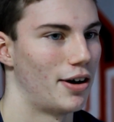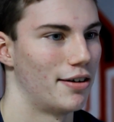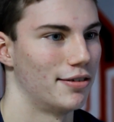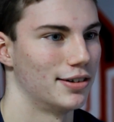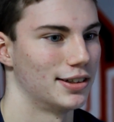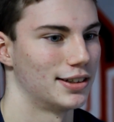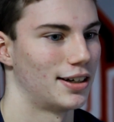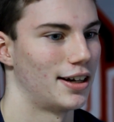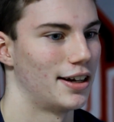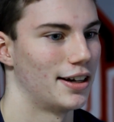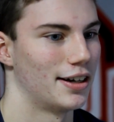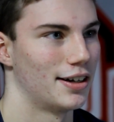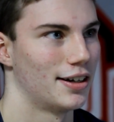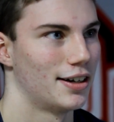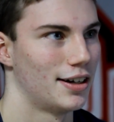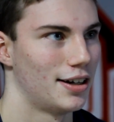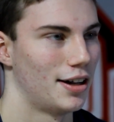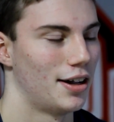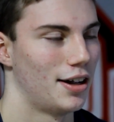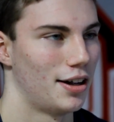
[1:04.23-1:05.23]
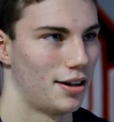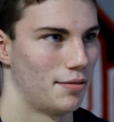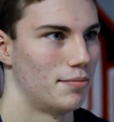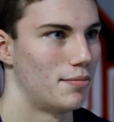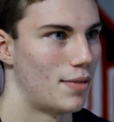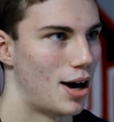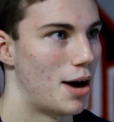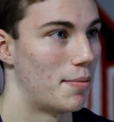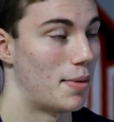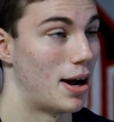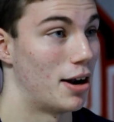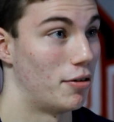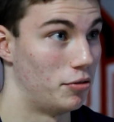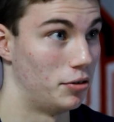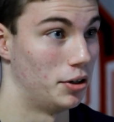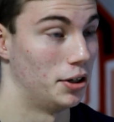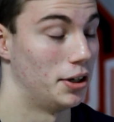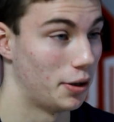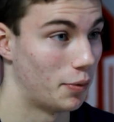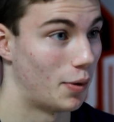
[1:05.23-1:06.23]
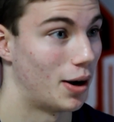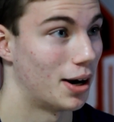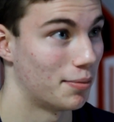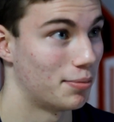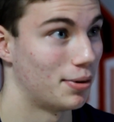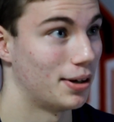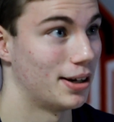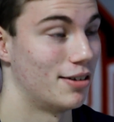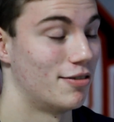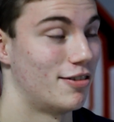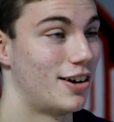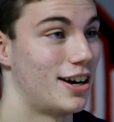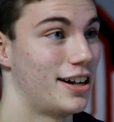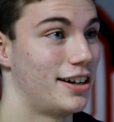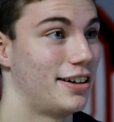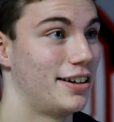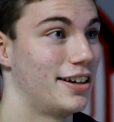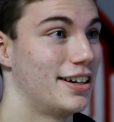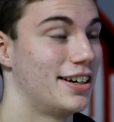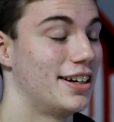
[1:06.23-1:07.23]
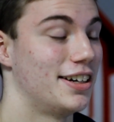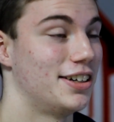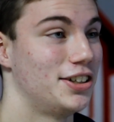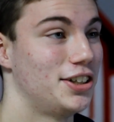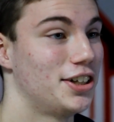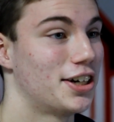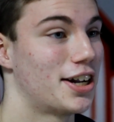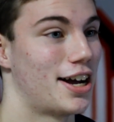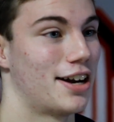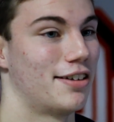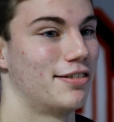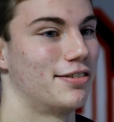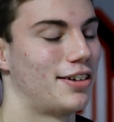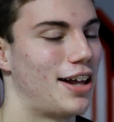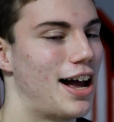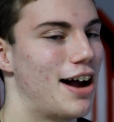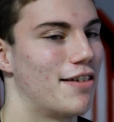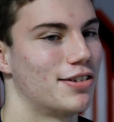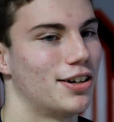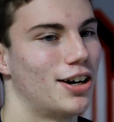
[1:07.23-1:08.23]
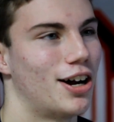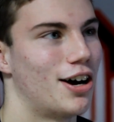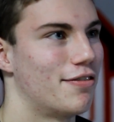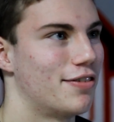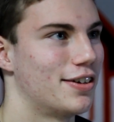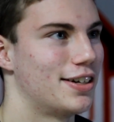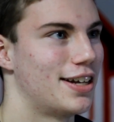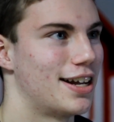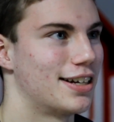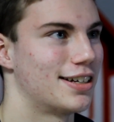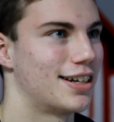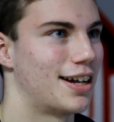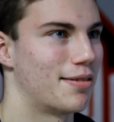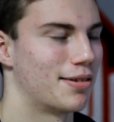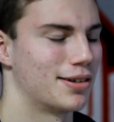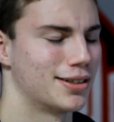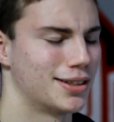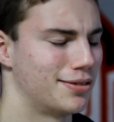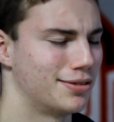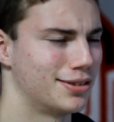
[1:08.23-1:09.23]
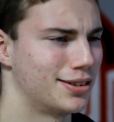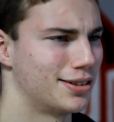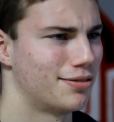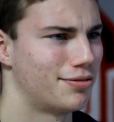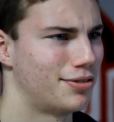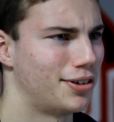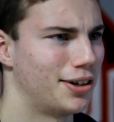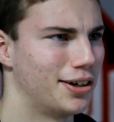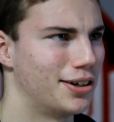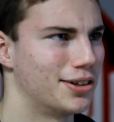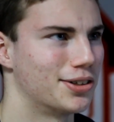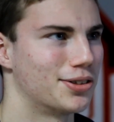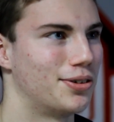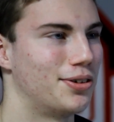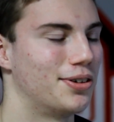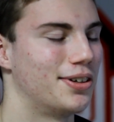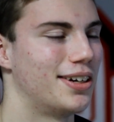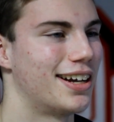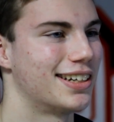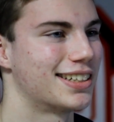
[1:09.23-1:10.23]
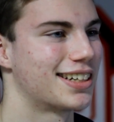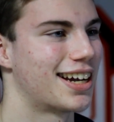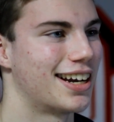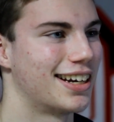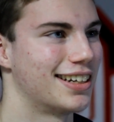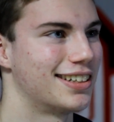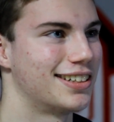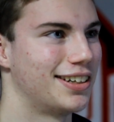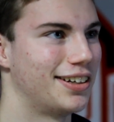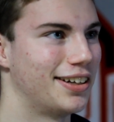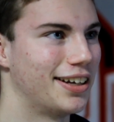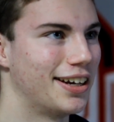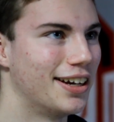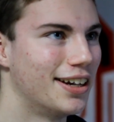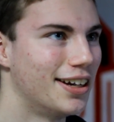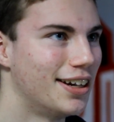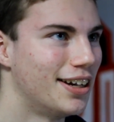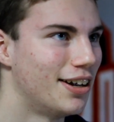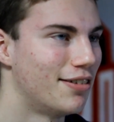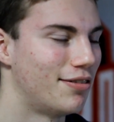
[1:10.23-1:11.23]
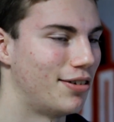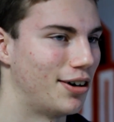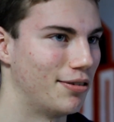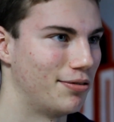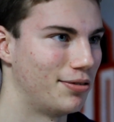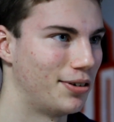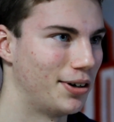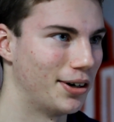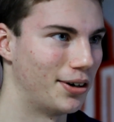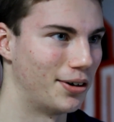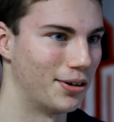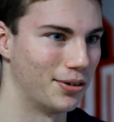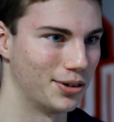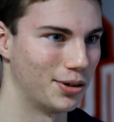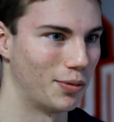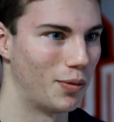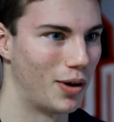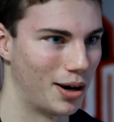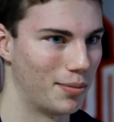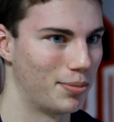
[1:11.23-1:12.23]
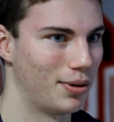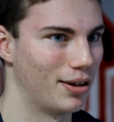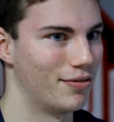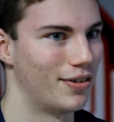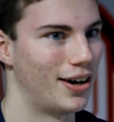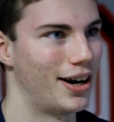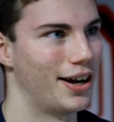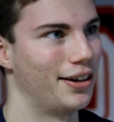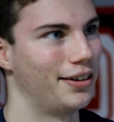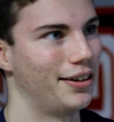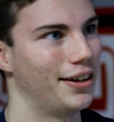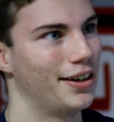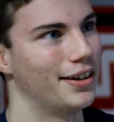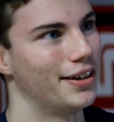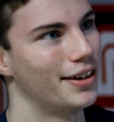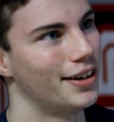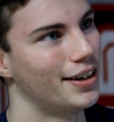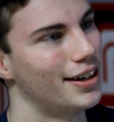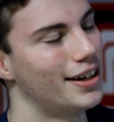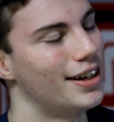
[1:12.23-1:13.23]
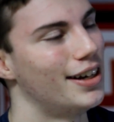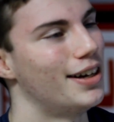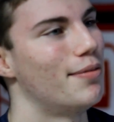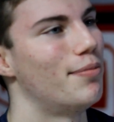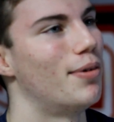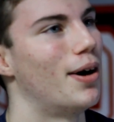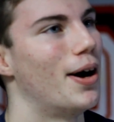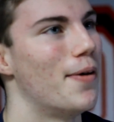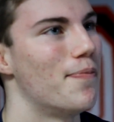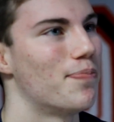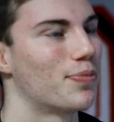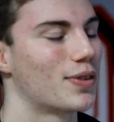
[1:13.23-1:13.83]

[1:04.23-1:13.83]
I was like, Mom, I really want to play the violin. And she kind of laughed it off at that time because I was 3 years old, and that's kind of silly for a 3-year-old to want to play violin. But